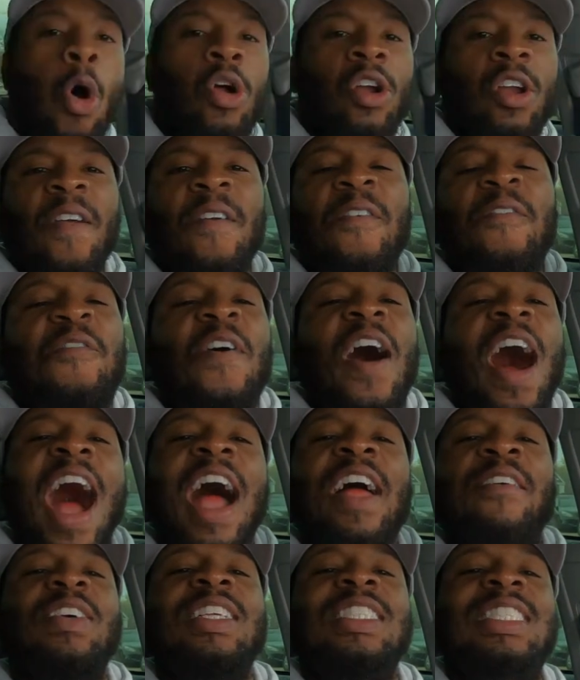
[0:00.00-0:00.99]
Order
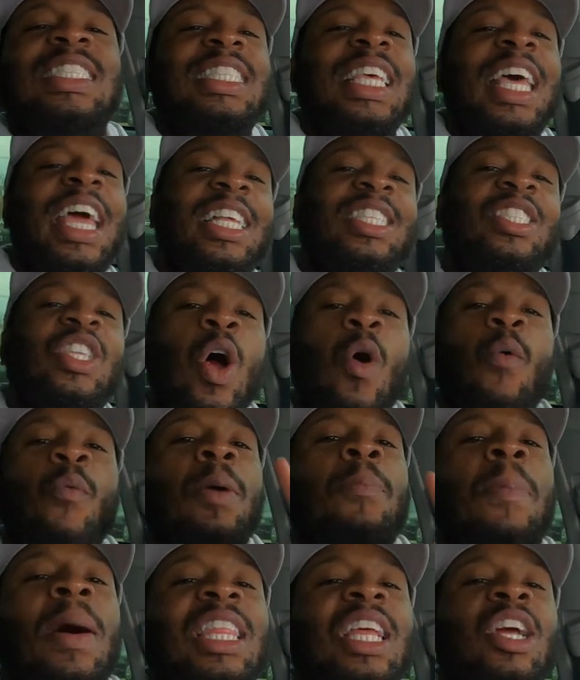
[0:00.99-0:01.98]
five and six.
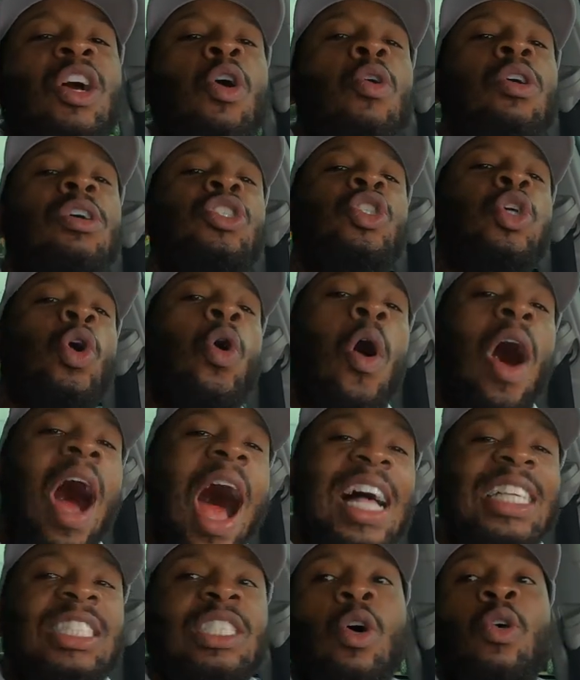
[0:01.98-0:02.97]
We about to go and Jewel
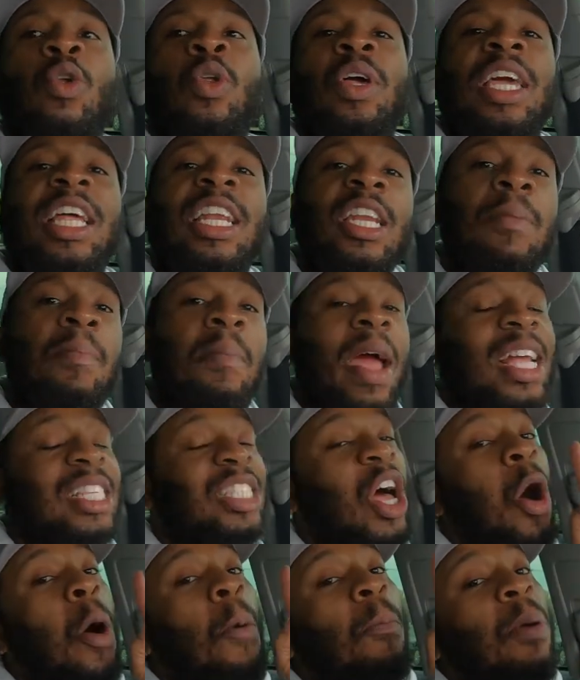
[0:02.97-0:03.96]
Osco to get in the
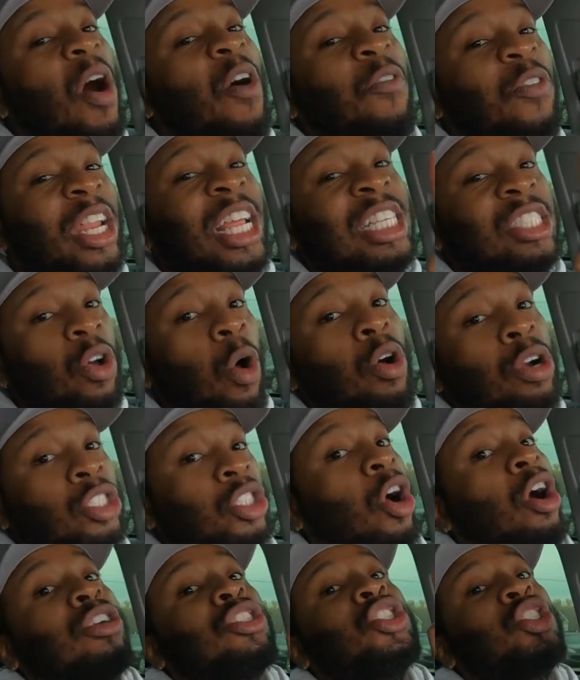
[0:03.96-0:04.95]
mix. Both of these
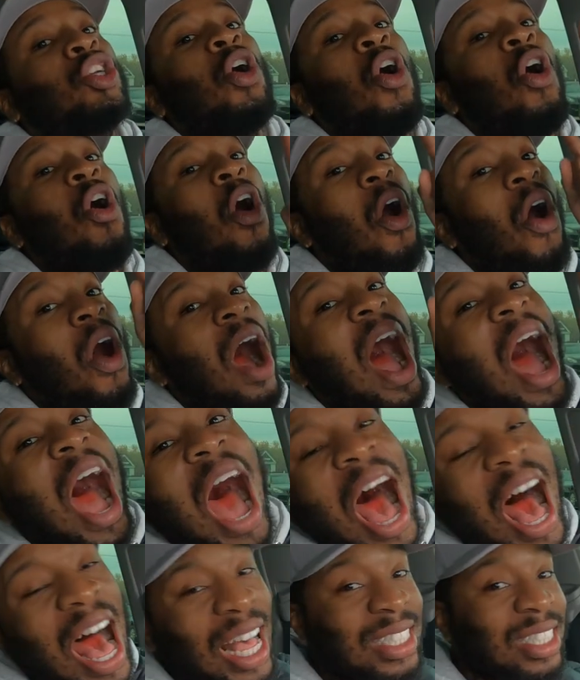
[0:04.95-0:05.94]
orders are Jewel
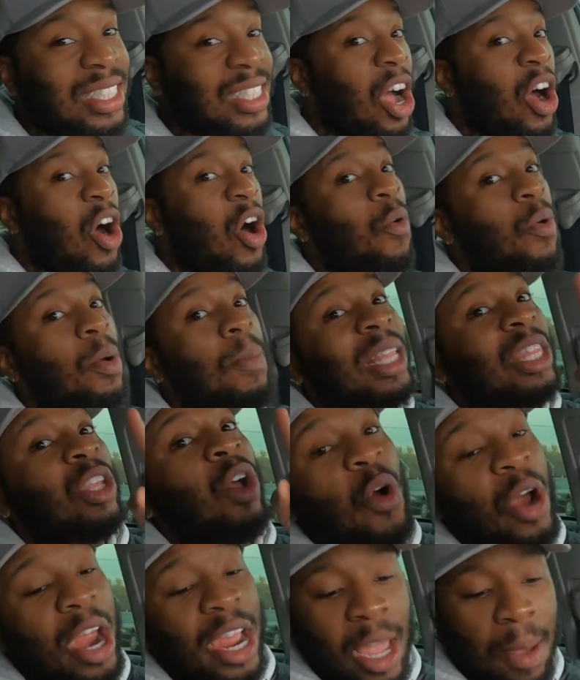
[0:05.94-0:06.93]
Osco. We about to
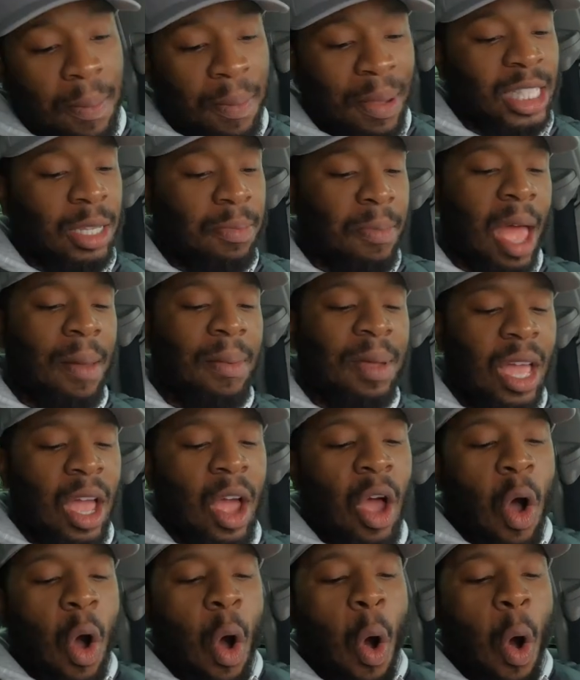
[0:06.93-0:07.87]
go ahead and get busy, baby.